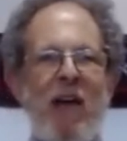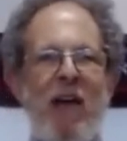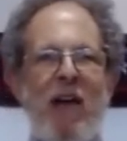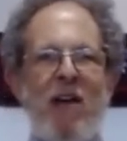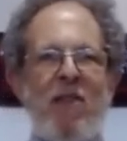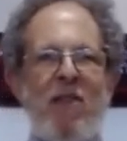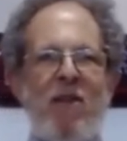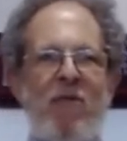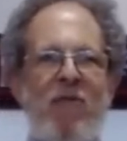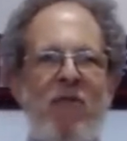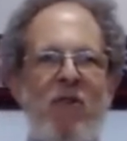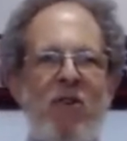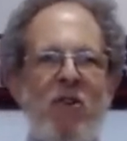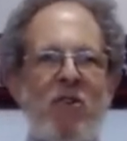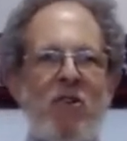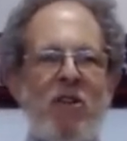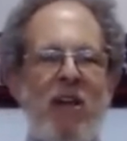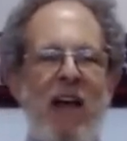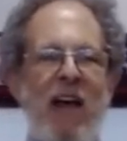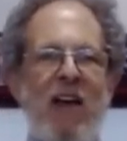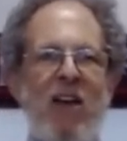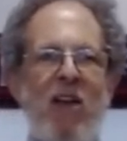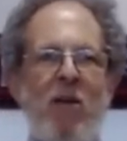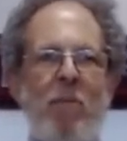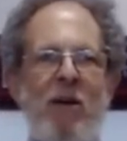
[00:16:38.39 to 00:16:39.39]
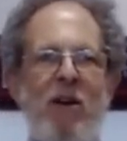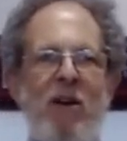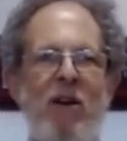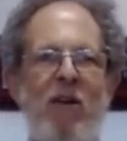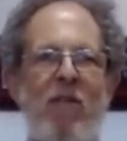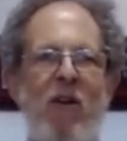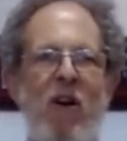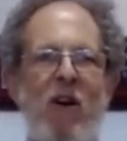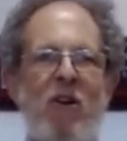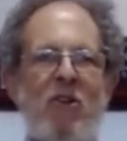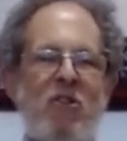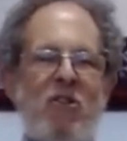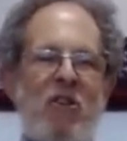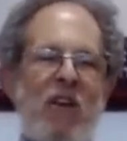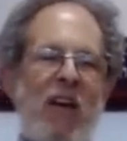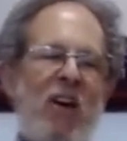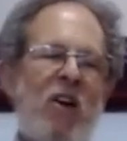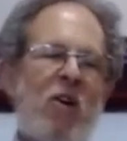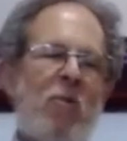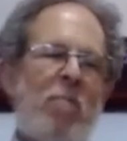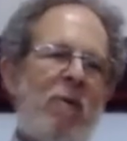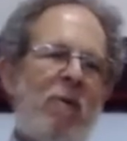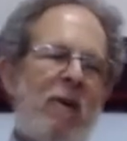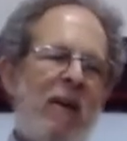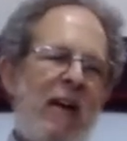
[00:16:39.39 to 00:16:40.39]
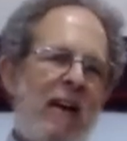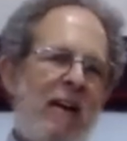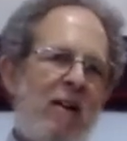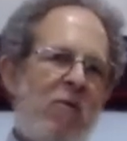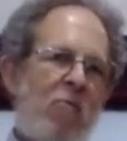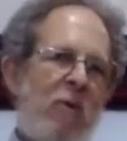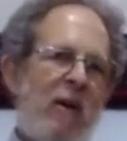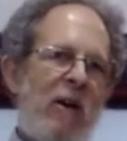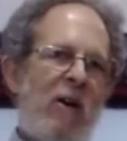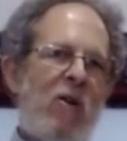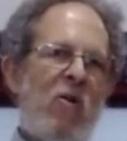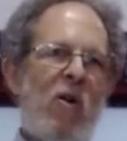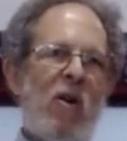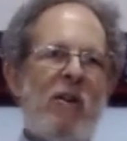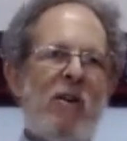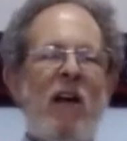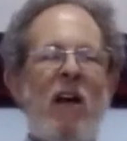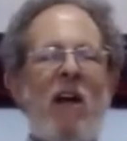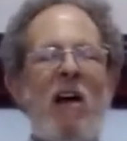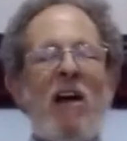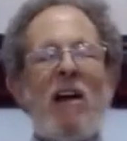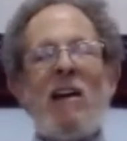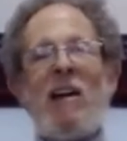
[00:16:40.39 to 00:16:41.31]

The first element of our Seder plate we call